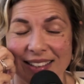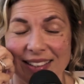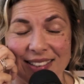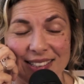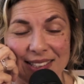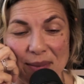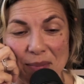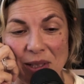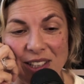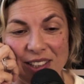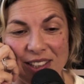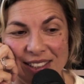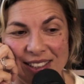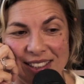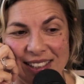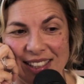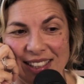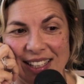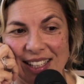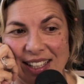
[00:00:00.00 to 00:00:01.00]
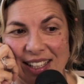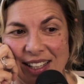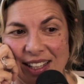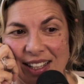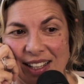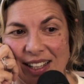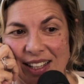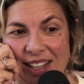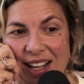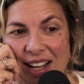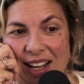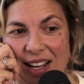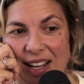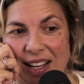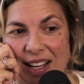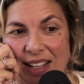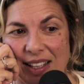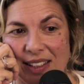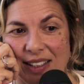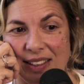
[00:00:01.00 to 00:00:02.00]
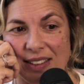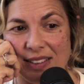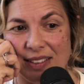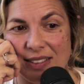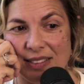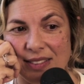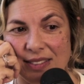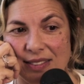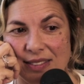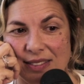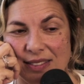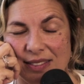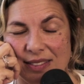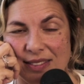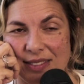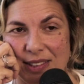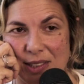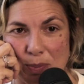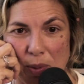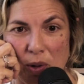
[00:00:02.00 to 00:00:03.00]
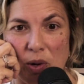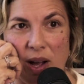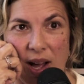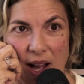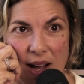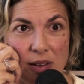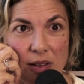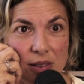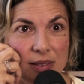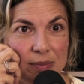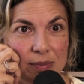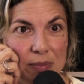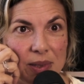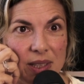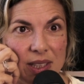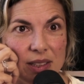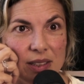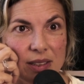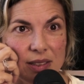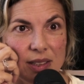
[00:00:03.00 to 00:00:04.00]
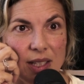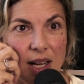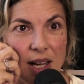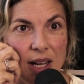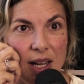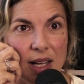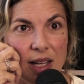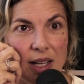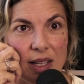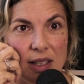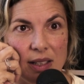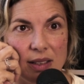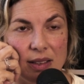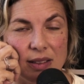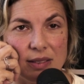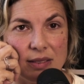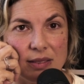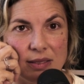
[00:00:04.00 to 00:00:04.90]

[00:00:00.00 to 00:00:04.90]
similarly here, I spoke out because I